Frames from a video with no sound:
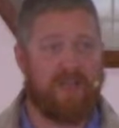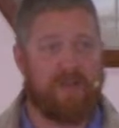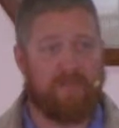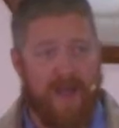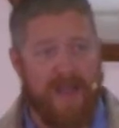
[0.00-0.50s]

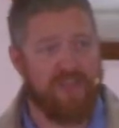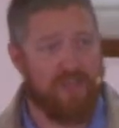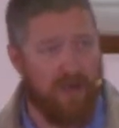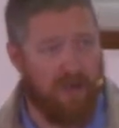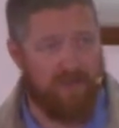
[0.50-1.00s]
by
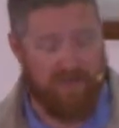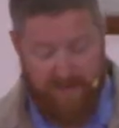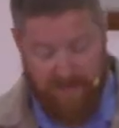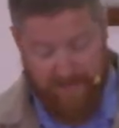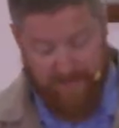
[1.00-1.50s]

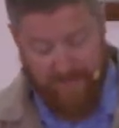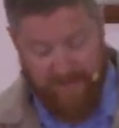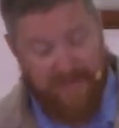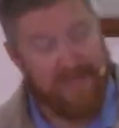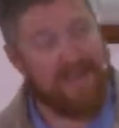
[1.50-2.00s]
Jehovah
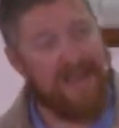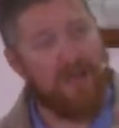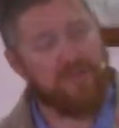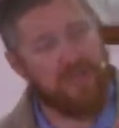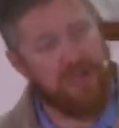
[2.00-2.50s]
now
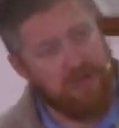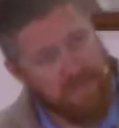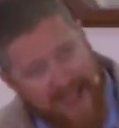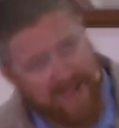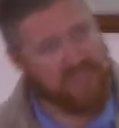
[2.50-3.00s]
turn
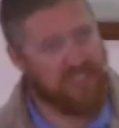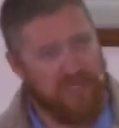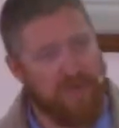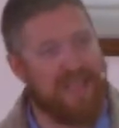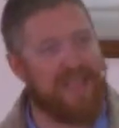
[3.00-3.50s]
back
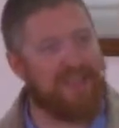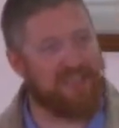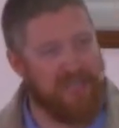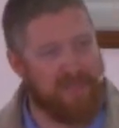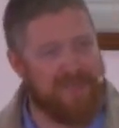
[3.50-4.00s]
to
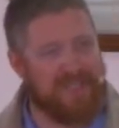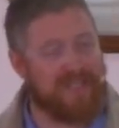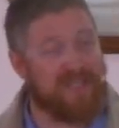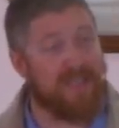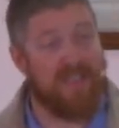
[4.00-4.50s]
Egypt
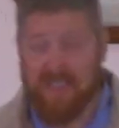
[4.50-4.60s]
in